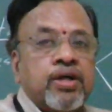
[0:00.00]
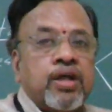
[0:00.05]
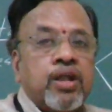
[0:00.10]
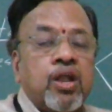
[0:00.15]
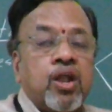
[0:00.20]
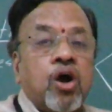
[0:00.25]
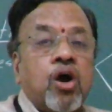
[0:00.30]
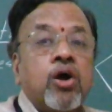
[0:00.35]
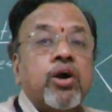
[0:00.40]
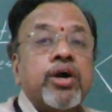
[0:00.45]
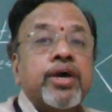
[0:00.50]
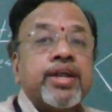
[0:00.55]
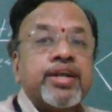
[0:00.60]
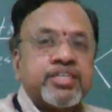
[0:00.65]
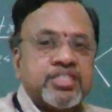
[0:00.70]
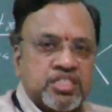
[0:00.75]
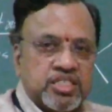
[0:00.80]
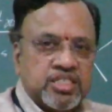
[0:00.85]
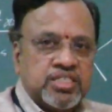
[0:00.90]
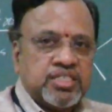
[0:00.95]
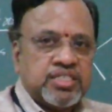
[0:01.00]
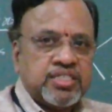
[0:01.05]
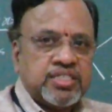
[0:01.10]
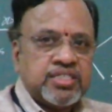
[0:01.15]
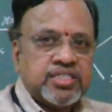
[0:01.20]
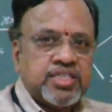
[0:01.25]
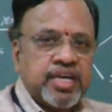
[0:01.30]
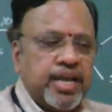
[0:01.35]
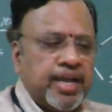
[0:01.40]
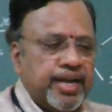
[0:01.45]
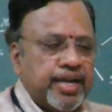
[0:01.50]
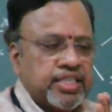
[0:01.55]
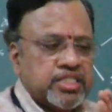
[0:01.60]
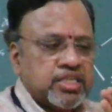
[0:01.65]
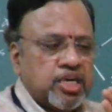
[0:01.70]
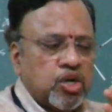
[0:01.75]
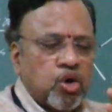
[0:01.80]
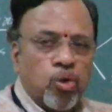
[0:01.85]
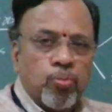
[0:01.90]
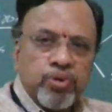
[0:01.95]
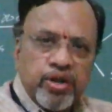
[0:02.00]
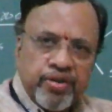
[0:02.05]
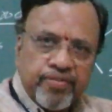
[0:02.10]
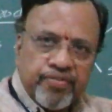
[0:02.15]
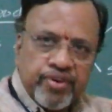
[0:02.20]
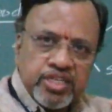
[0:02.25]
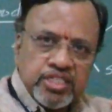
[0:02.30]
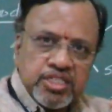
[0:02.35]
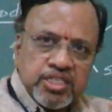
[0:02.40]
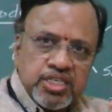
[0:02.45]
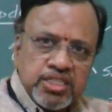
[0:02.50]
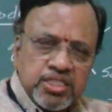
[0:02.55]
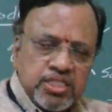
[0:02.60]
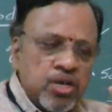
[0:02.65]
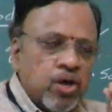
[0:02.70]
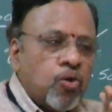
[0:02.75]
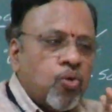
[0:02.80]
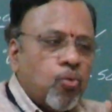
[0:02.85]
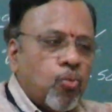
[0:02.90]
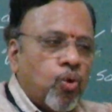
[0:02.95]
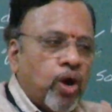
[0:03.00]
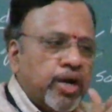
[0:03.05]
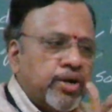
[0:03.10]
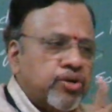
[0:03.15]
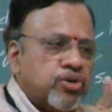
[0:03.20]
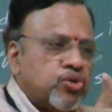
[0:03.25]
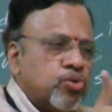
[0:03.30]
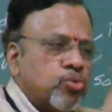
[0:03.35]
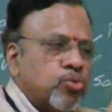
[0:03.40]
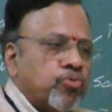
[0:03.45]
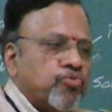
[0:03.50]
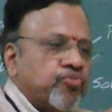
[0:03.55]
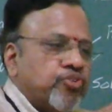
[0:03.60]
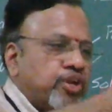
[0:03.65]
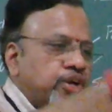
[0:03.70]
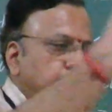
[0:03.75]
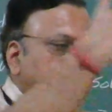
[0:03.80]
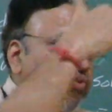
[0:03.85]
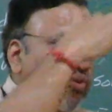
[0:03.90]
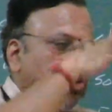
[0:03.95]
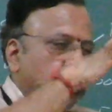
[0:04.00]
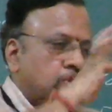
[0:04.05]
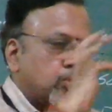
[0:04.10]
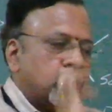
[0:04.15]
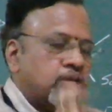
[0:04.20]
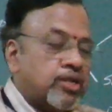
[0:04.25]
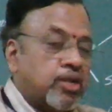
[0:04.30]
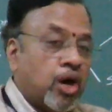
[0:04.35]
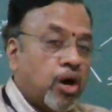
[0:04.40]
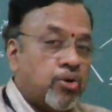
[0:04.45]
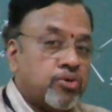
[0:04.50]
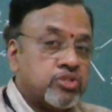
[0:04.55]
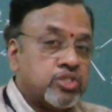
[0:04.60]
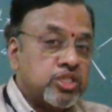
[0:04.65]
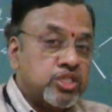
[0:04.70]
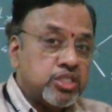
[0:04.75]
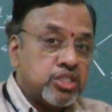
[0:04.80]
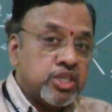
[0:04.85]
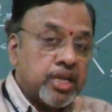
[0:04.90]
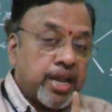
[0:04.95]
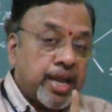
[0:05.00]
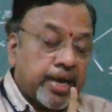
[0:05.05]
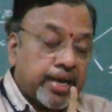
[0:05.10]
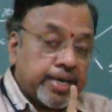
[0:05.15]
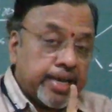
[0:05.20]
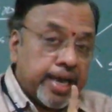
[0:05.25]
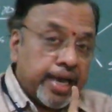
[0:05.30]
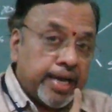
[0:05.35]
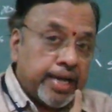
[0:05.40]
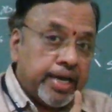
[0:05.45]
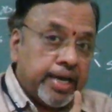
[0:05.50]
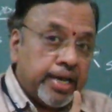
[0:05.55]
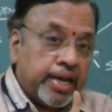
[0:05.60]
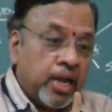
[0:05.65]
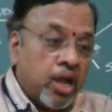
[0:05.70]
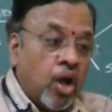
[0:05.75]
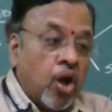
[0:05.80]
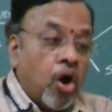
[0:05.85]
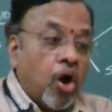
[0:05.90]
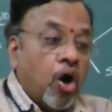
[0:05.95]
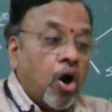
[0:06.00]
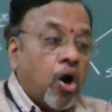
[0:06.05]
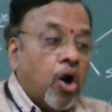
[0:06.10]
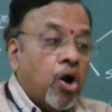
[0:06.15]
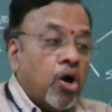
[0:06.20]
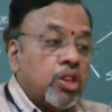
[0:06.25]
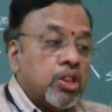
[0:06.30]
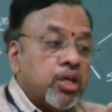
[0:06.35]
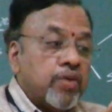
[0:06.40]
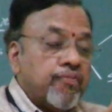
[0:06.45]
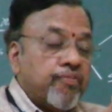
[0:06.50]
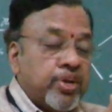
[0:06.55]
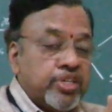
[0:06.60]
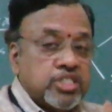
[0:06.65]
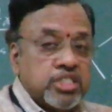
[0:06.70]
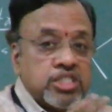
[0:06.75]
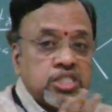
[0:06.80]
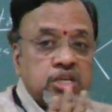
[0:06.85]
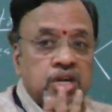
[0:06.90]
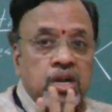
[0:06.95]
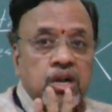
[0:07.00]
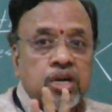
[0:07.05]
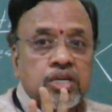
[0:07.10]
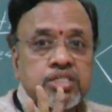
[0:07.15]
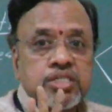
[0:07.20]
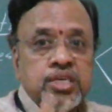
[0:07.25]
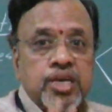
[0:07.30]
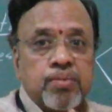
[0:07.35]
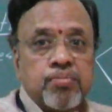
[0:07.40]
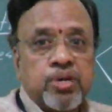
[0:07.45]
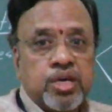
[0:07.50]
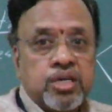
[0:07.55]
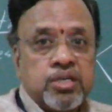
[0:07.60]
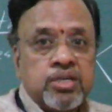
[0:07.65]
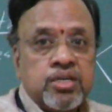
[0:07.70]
longer edges. Then it has got how many faces? 1, 2, 3, 4. Now since it is a rectangle, all the faces are not same.